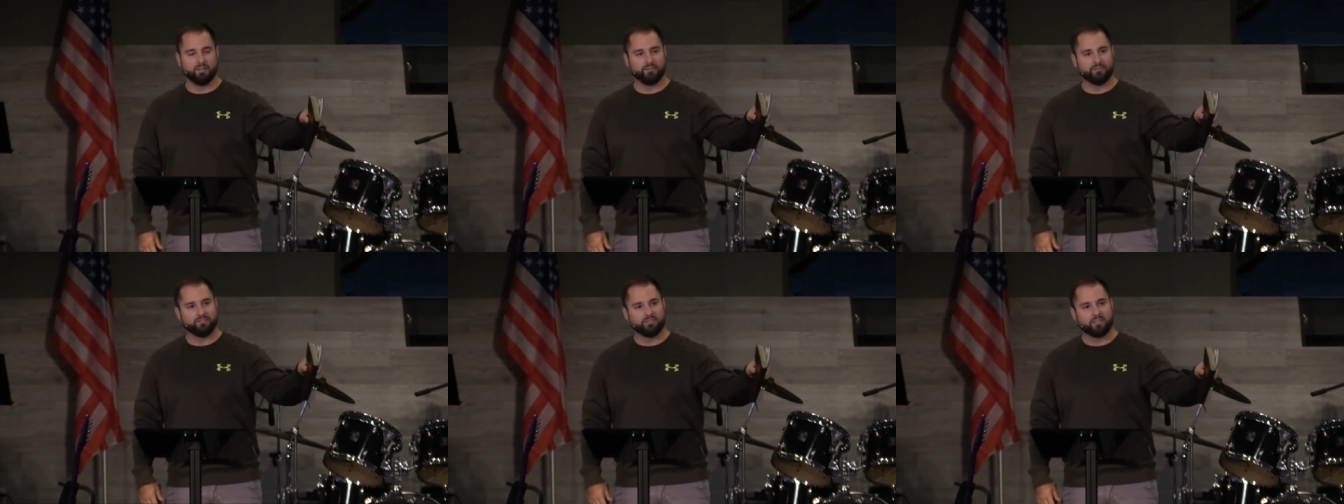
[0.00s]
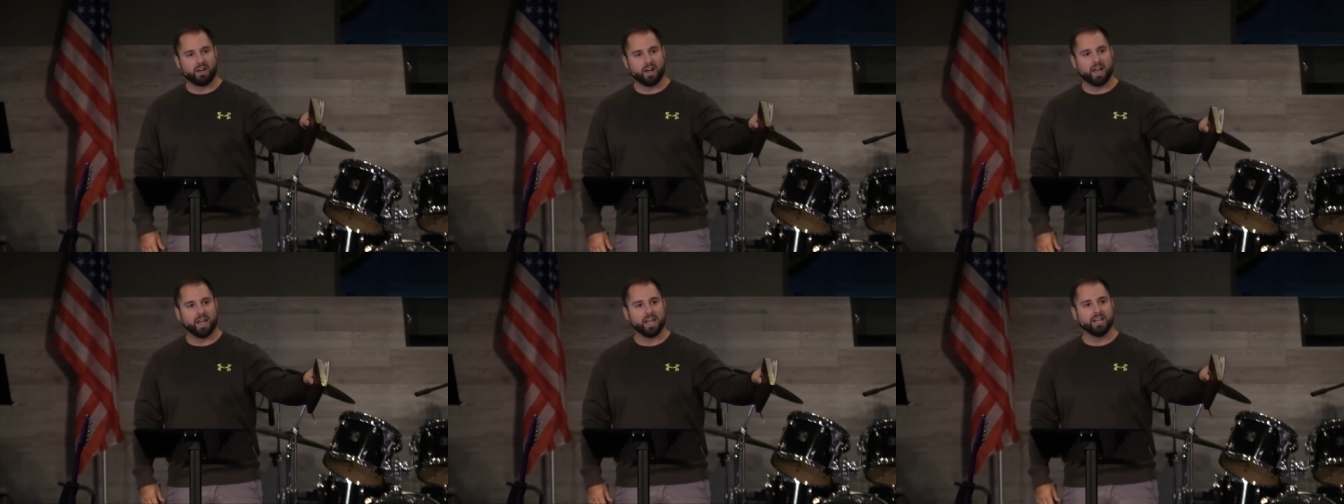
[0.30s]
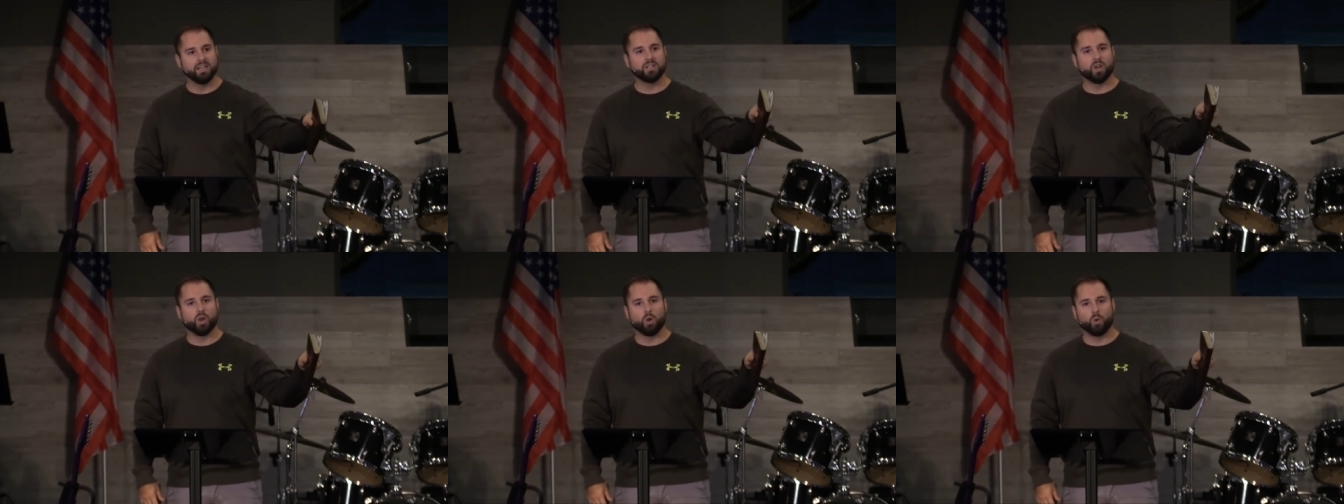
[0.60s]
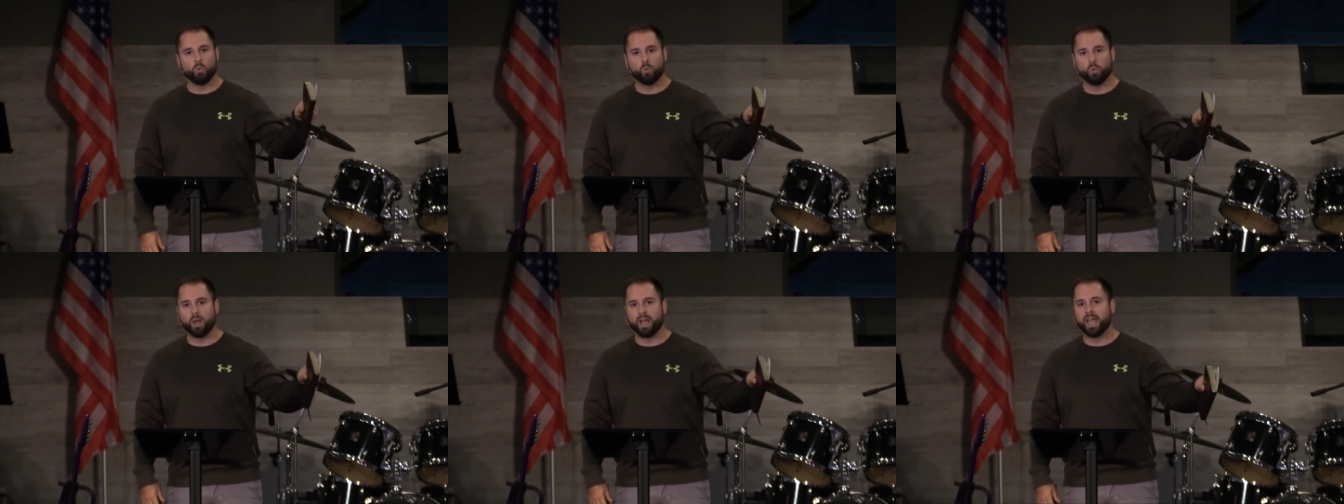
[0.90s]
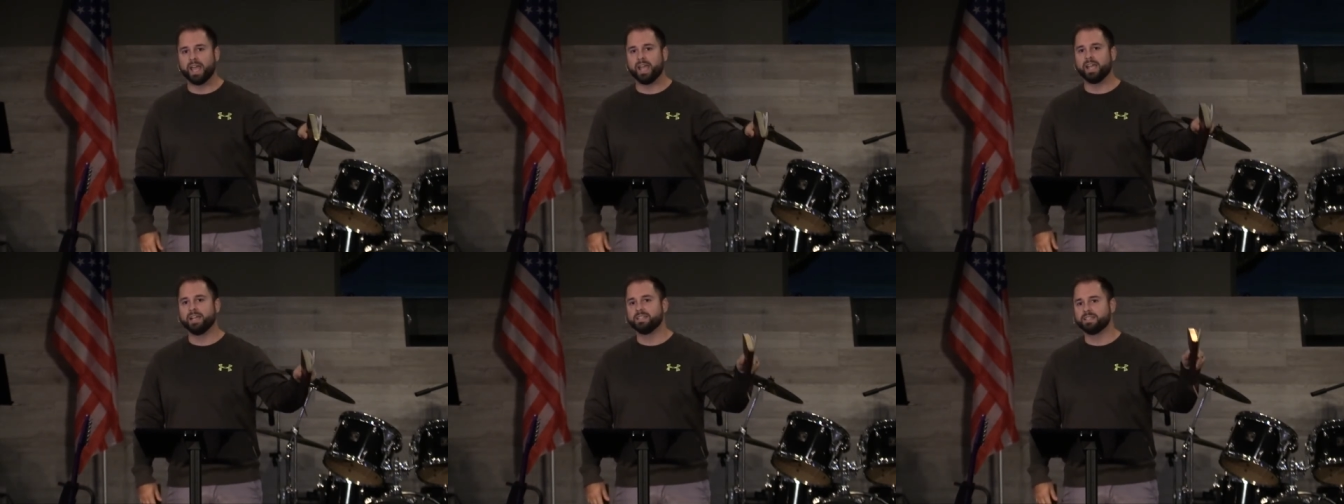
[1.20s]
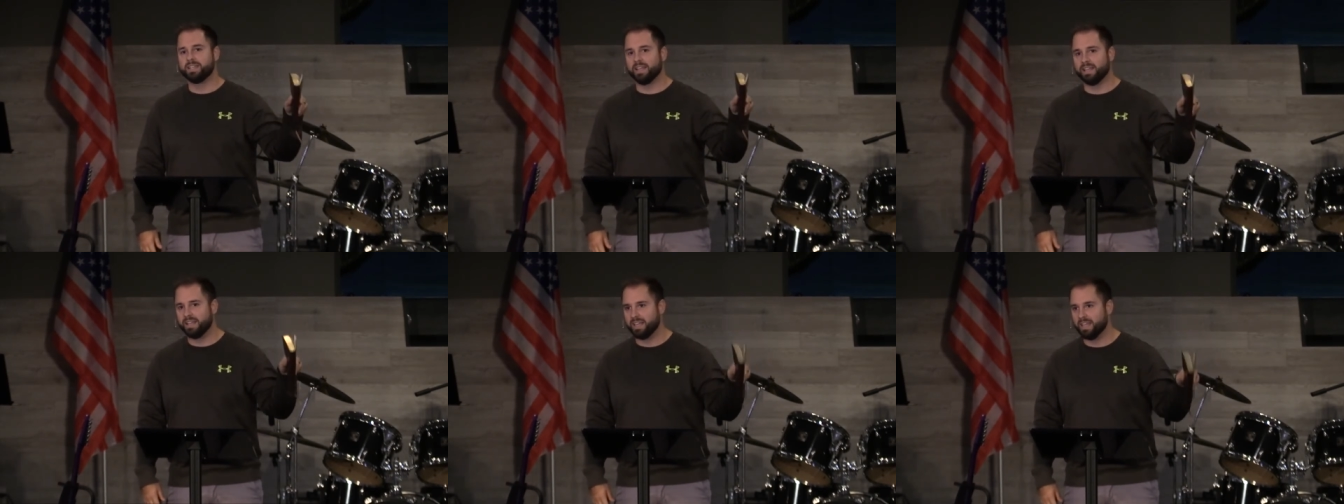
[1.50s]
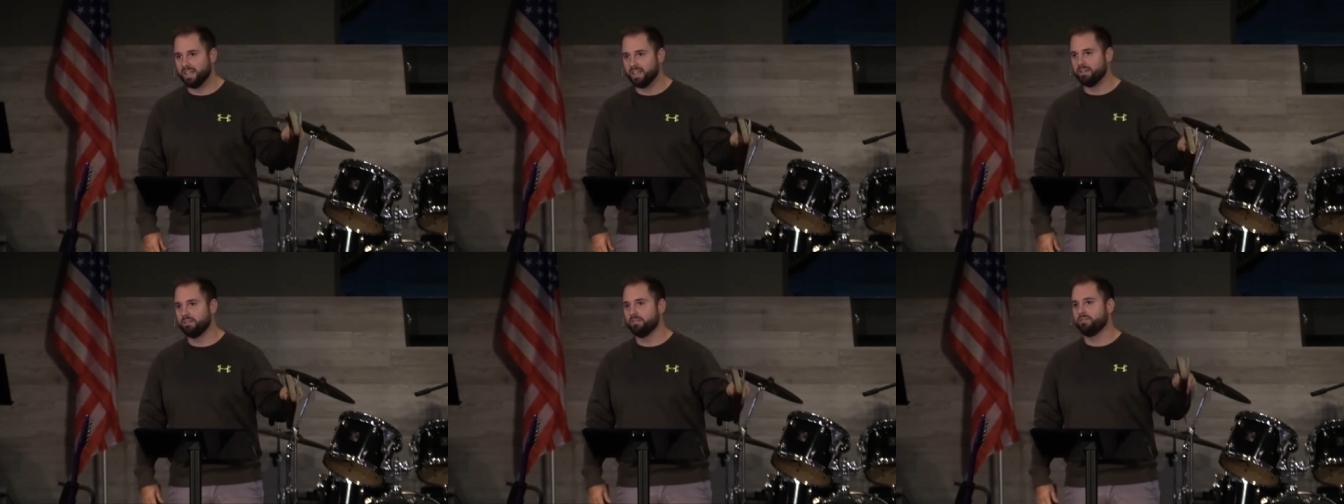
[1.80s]
find a way to
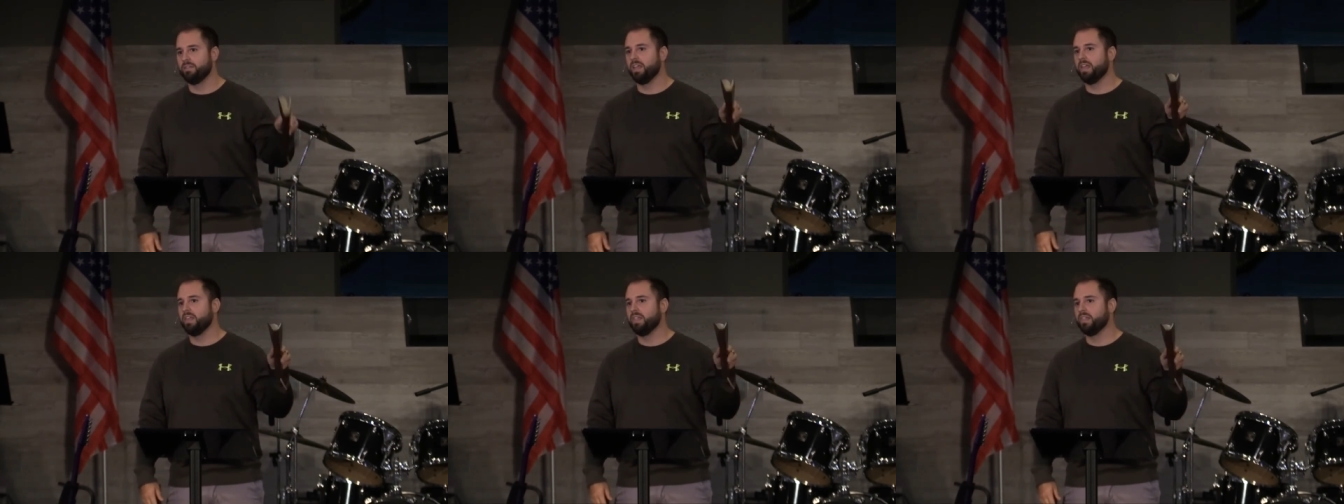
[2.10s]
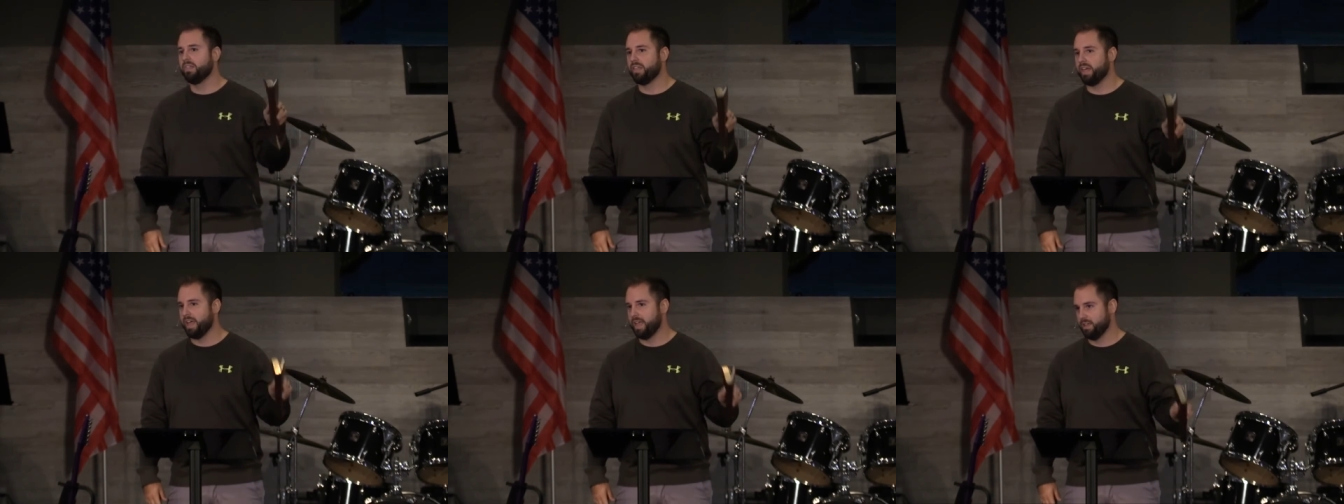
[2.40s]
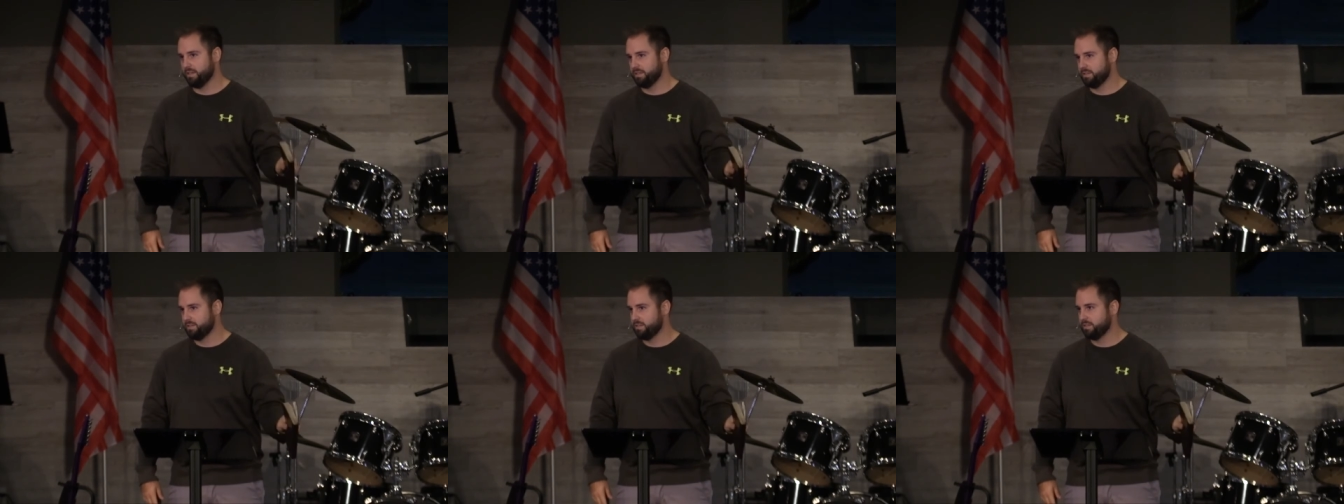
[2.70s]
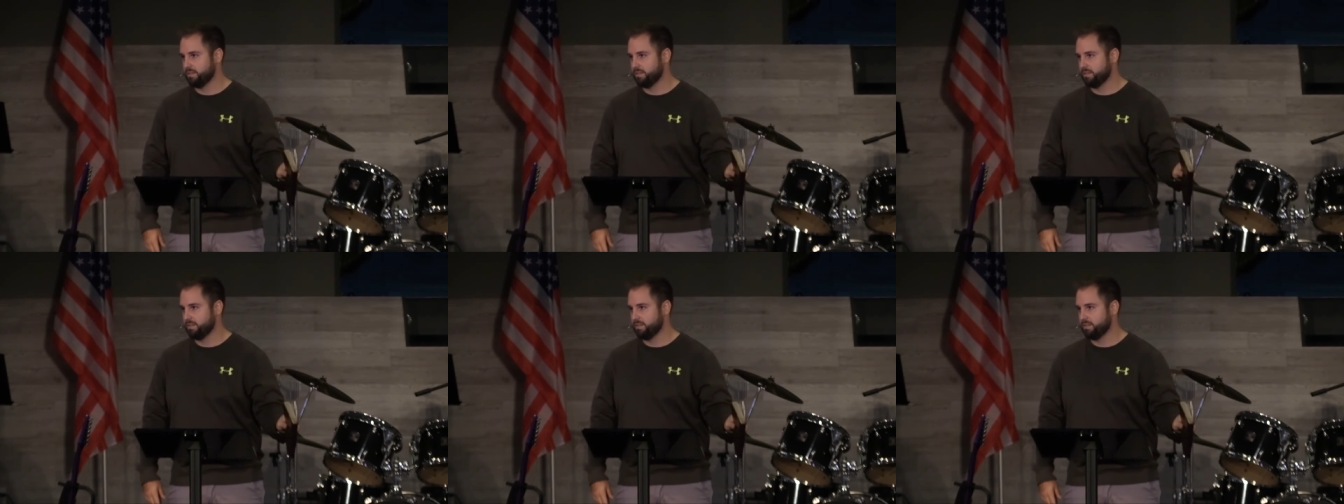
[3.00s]
give thanks.